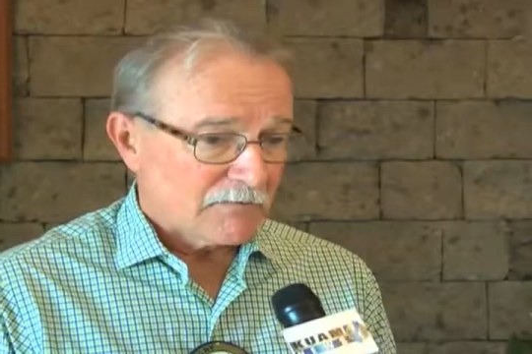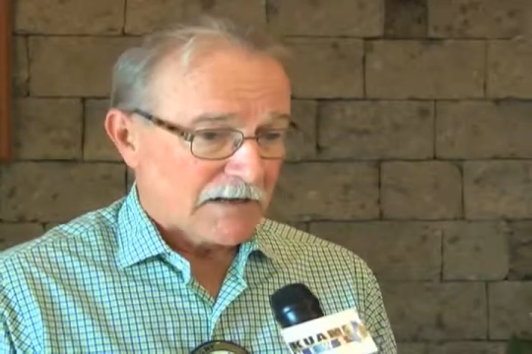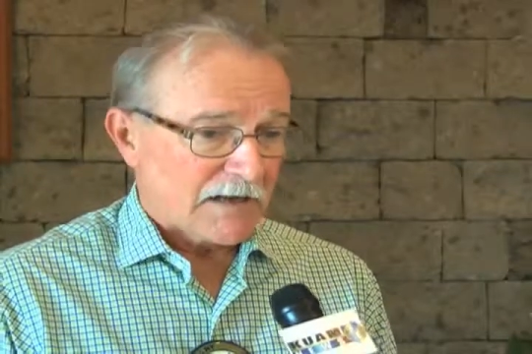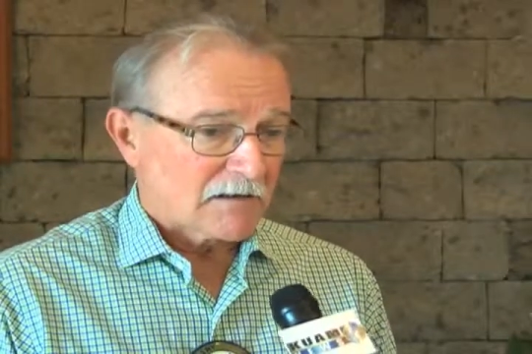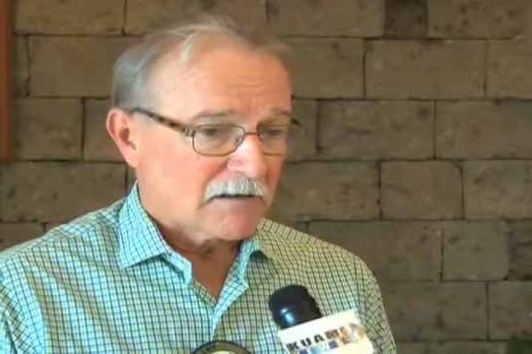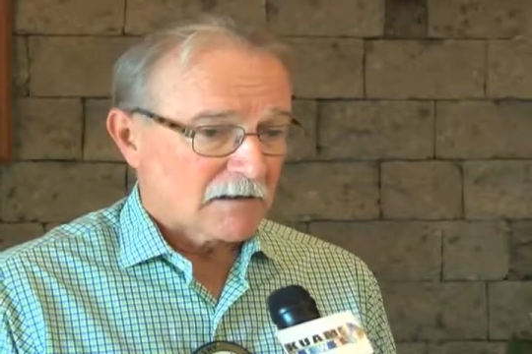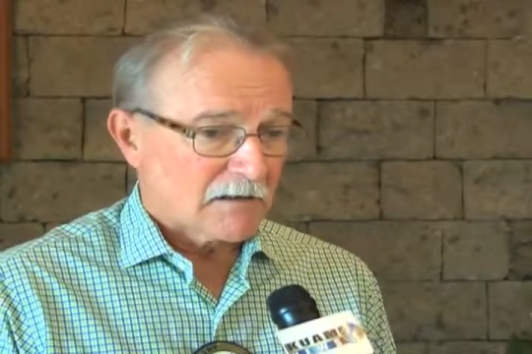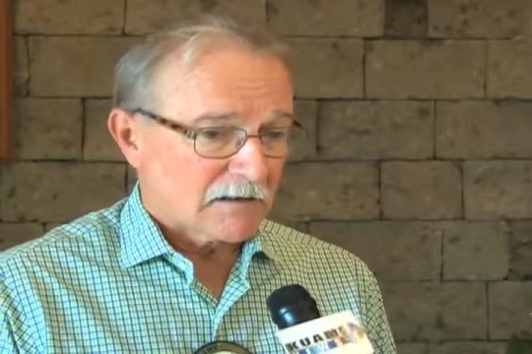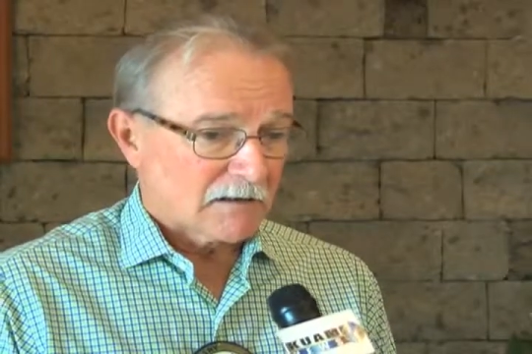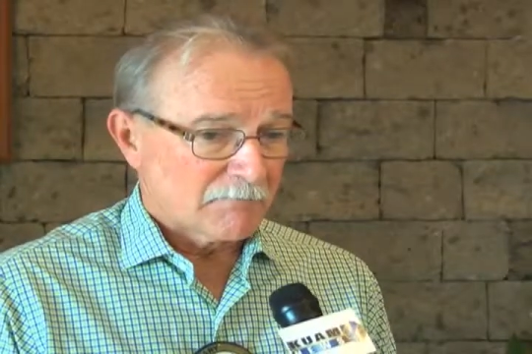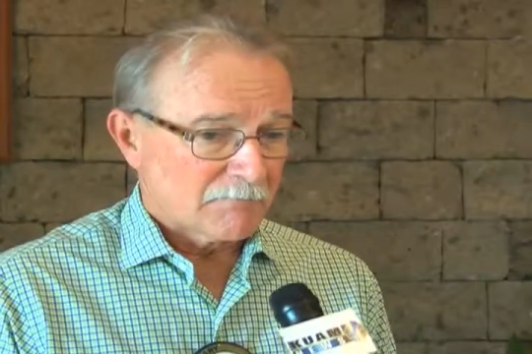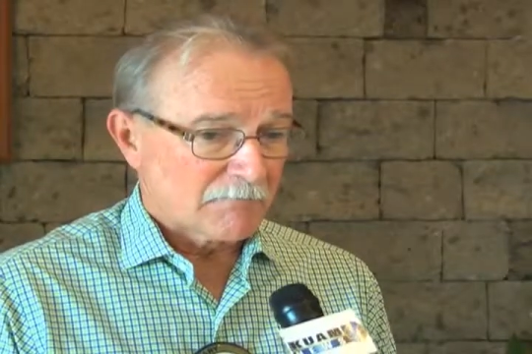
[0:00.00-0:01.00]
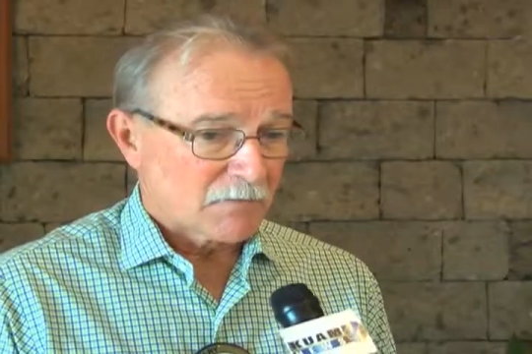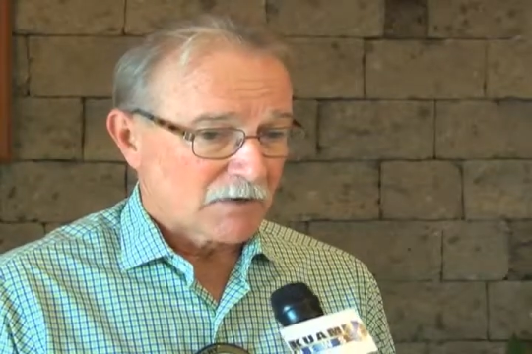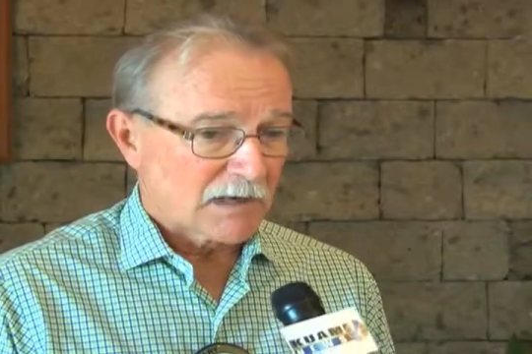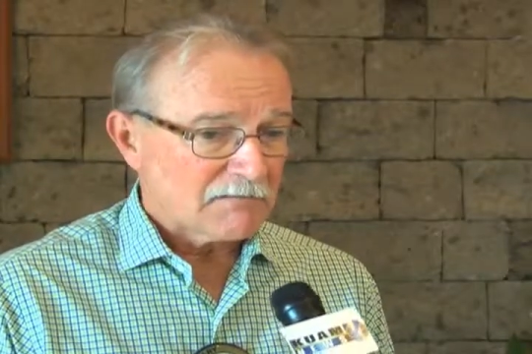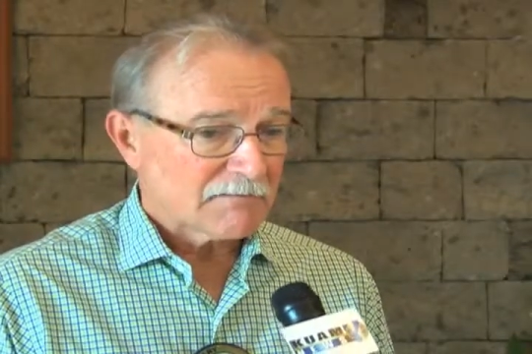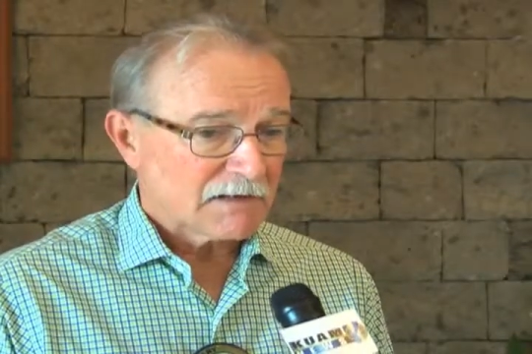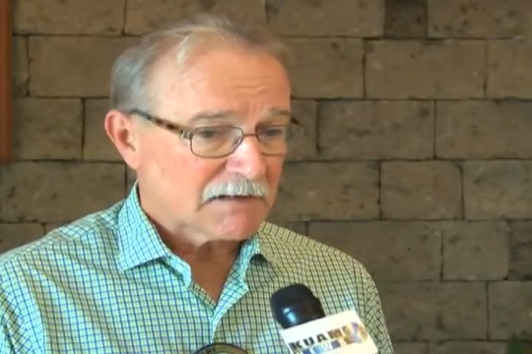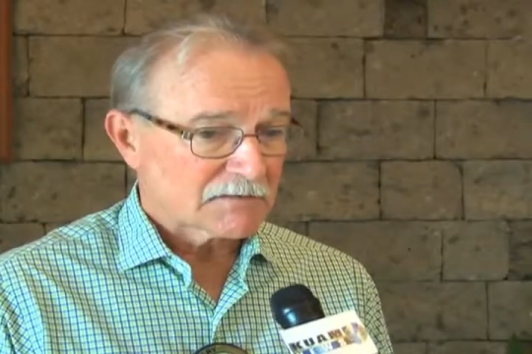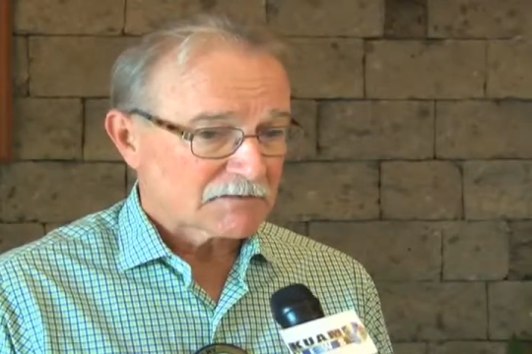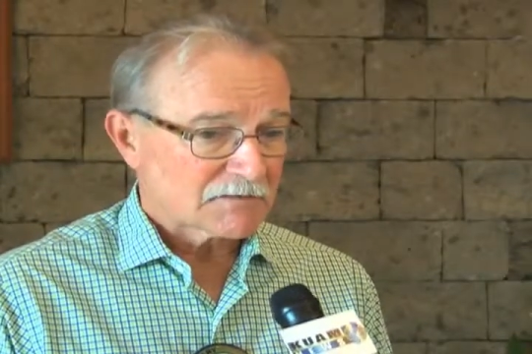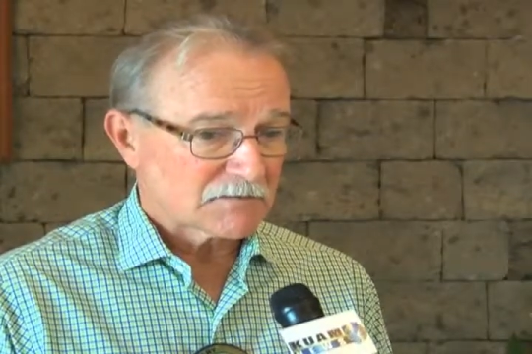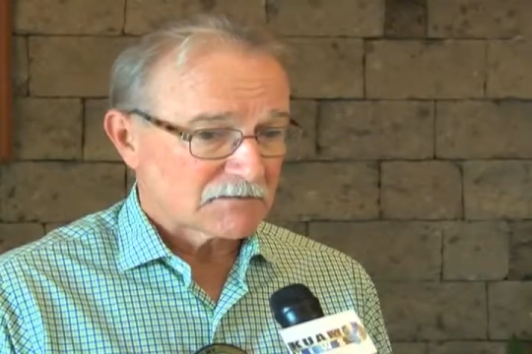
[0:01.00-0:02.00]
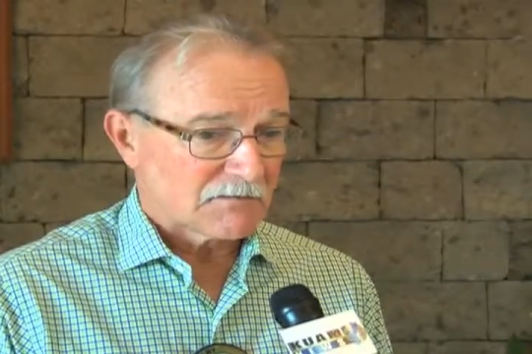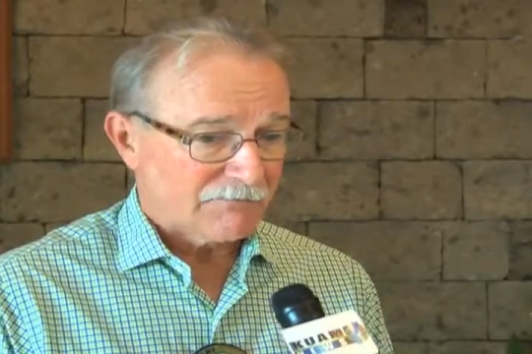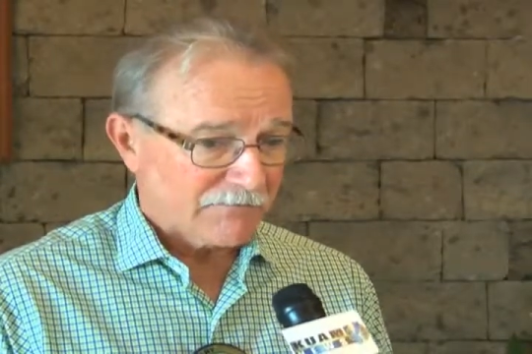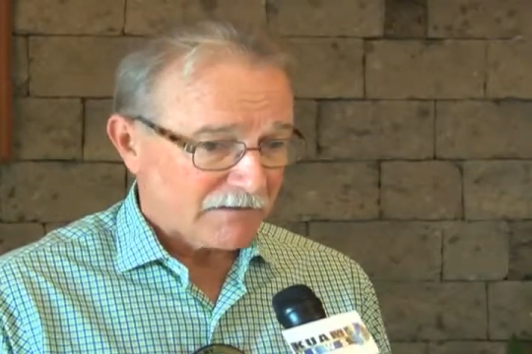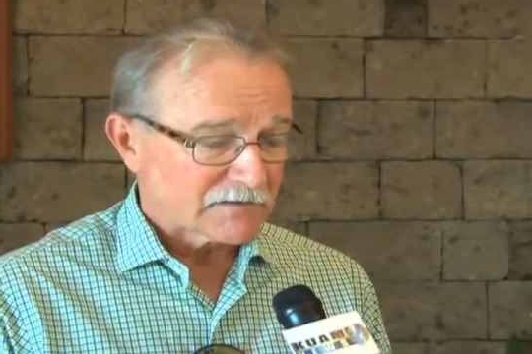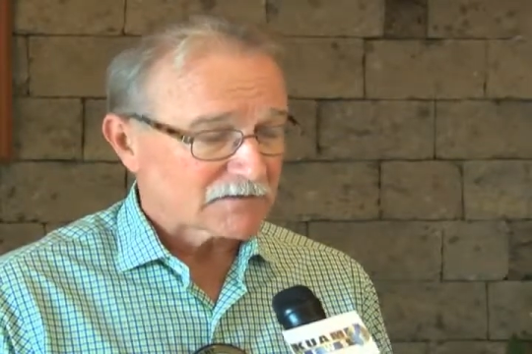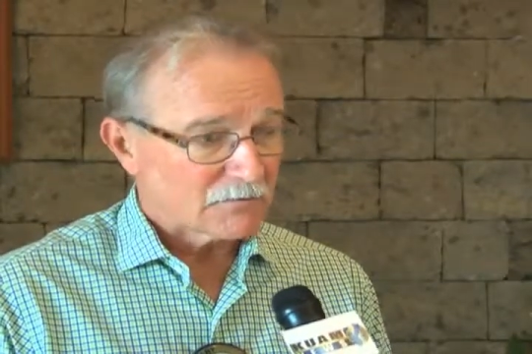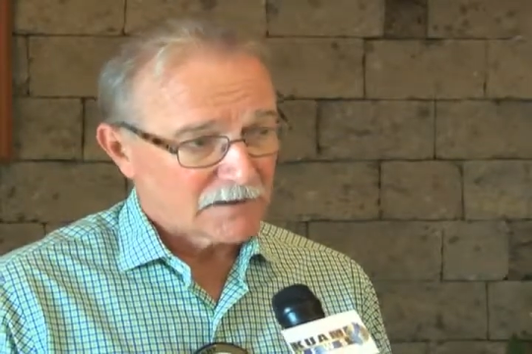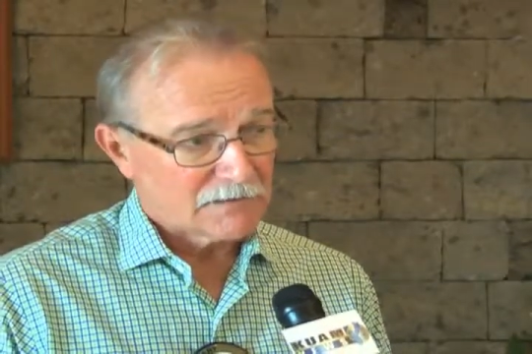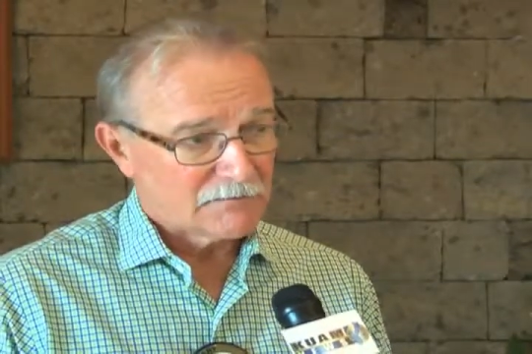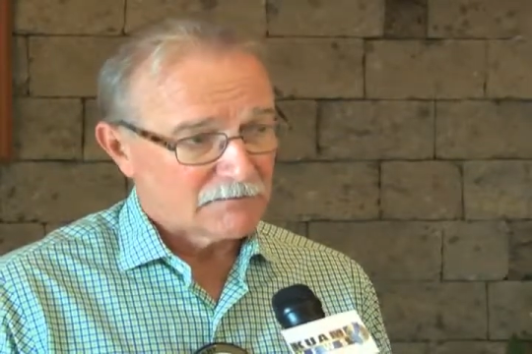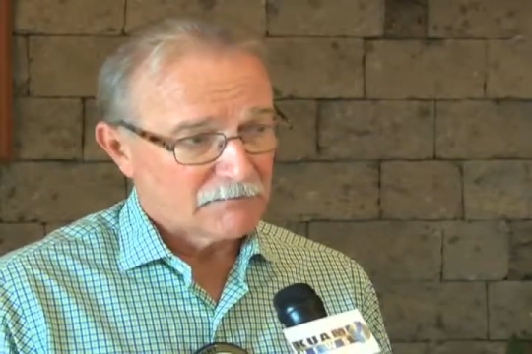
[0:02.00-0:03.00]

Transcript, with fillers: tax and instead impose a sales tax.